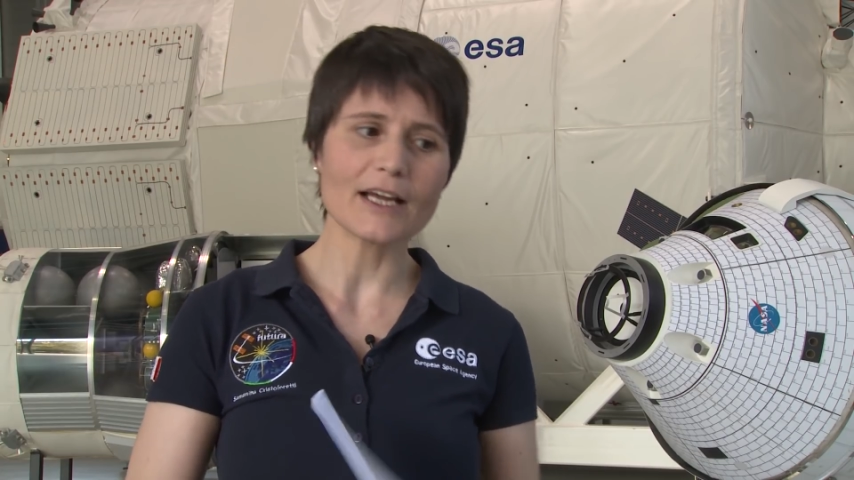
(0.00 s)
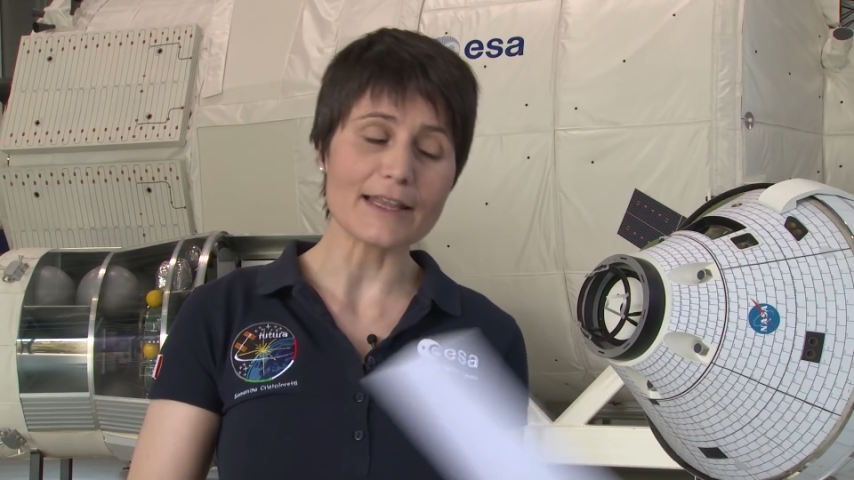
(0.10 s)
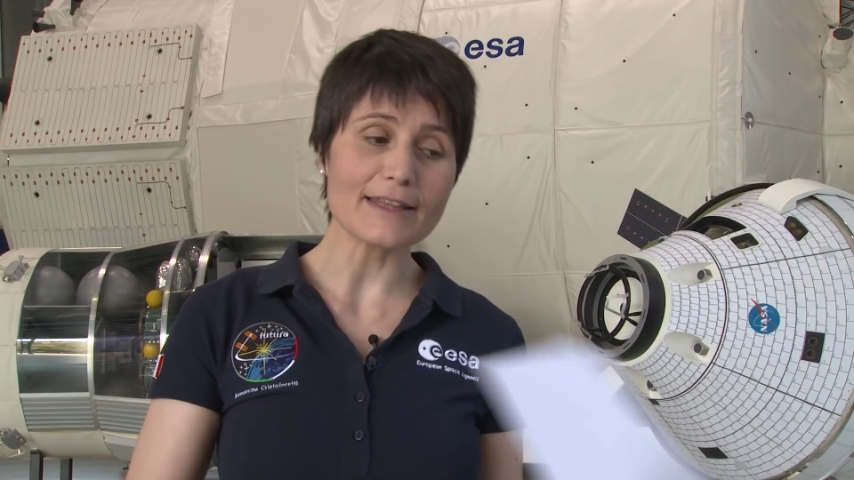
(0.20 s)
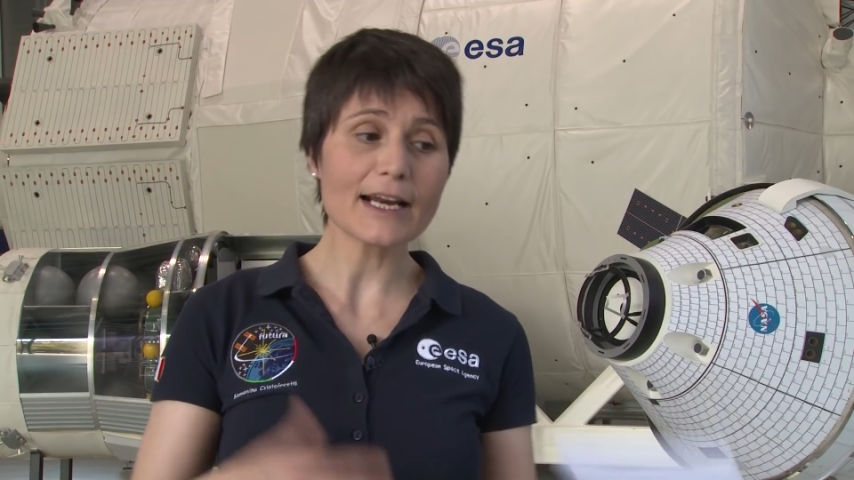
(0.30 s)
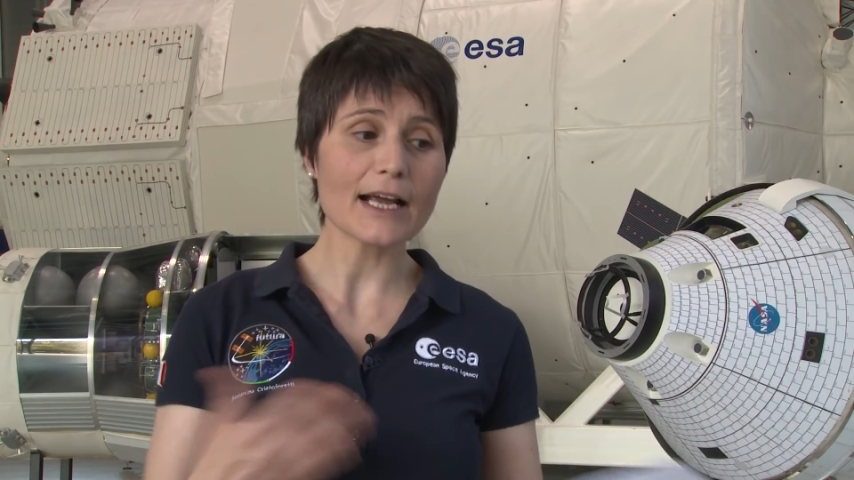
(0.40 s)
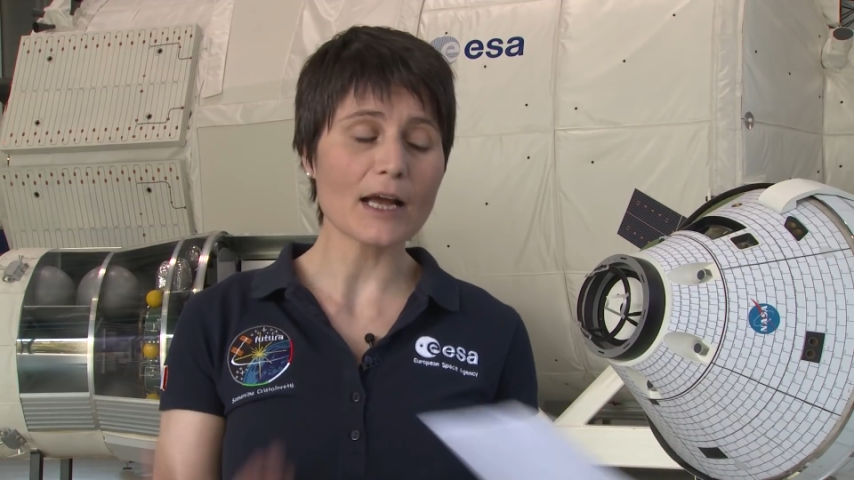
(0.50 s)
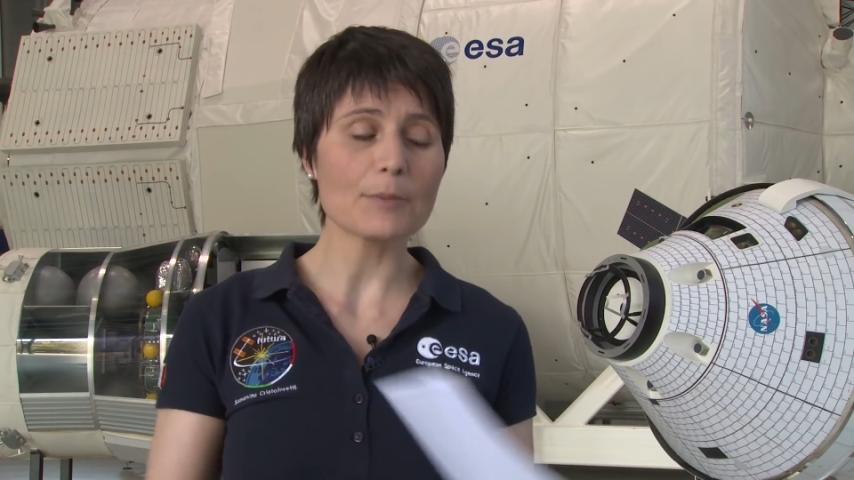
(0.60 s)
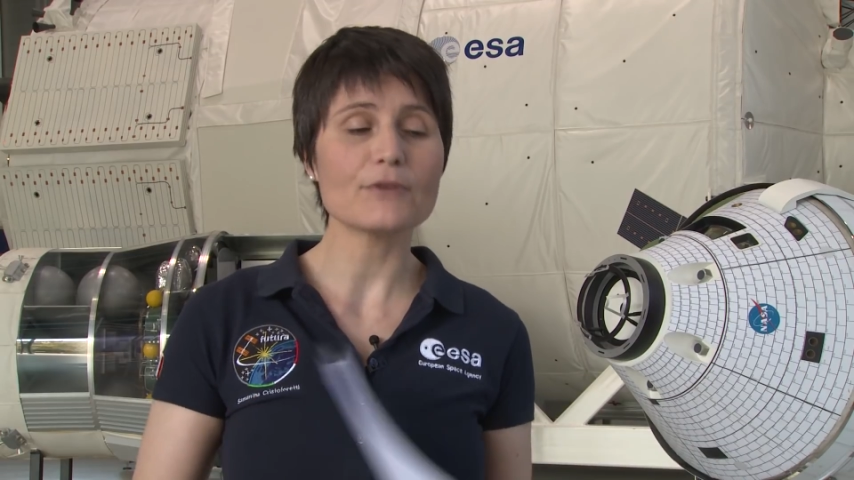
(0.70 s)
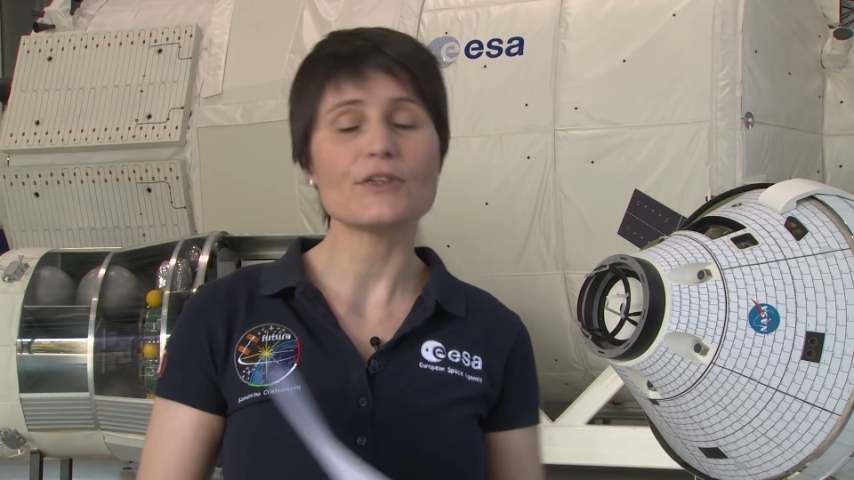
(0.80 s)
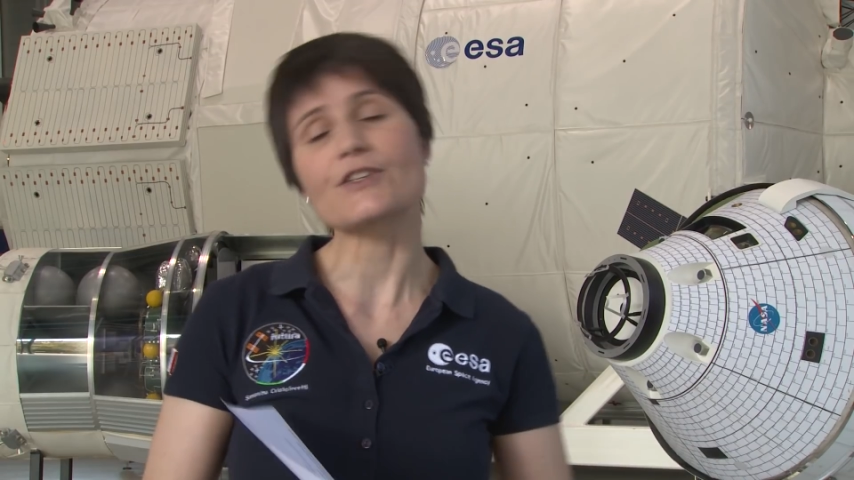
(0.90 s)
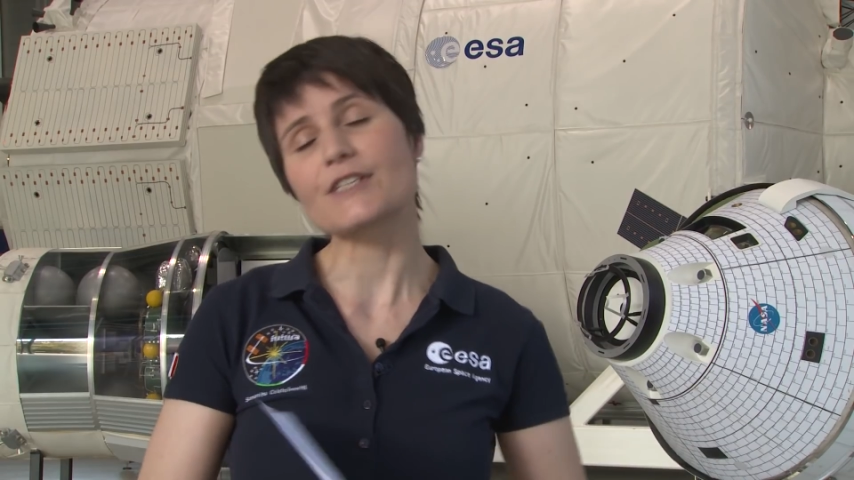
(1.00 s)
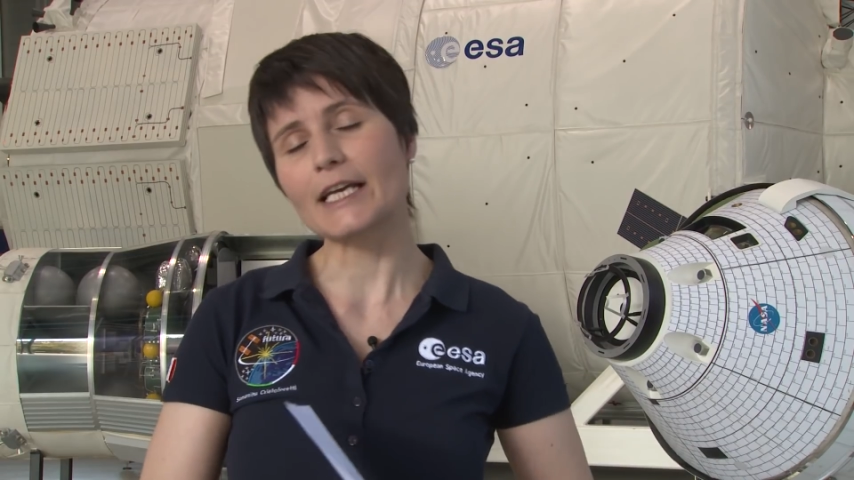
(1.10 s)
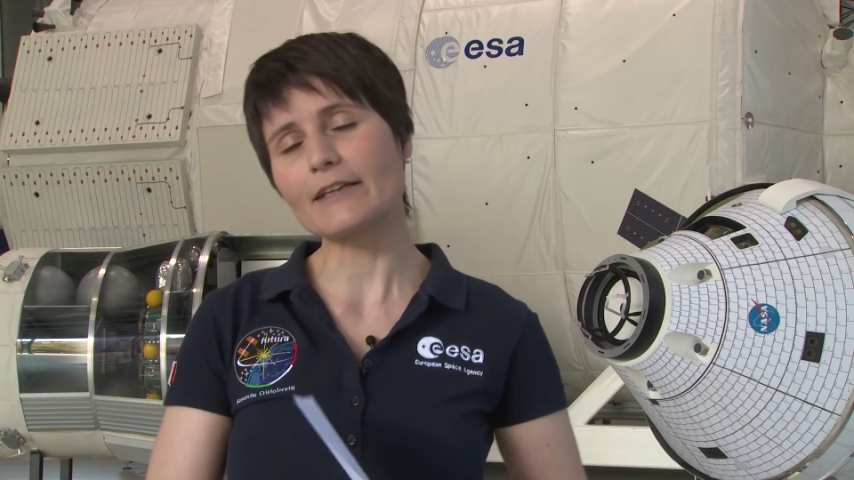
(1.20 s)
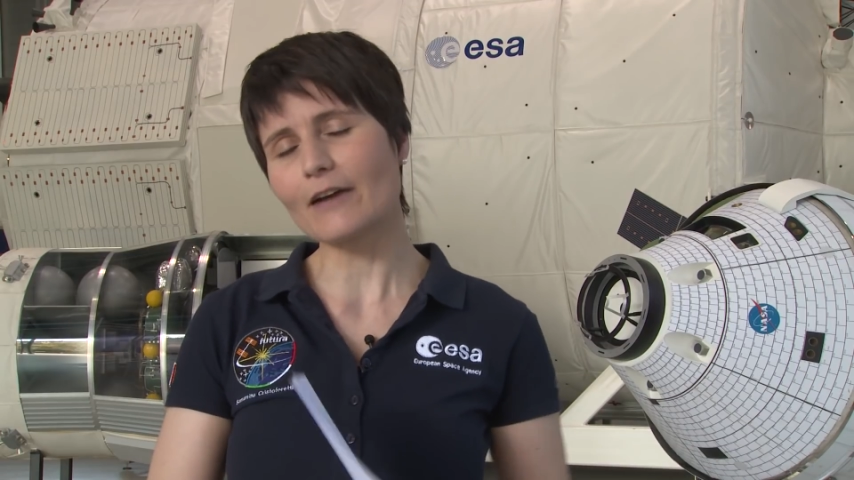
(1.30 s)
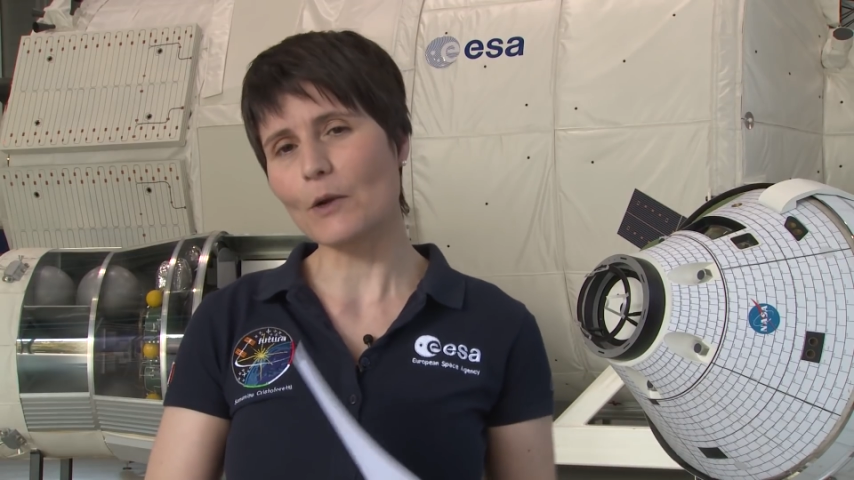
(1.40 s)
And then a couple of years later,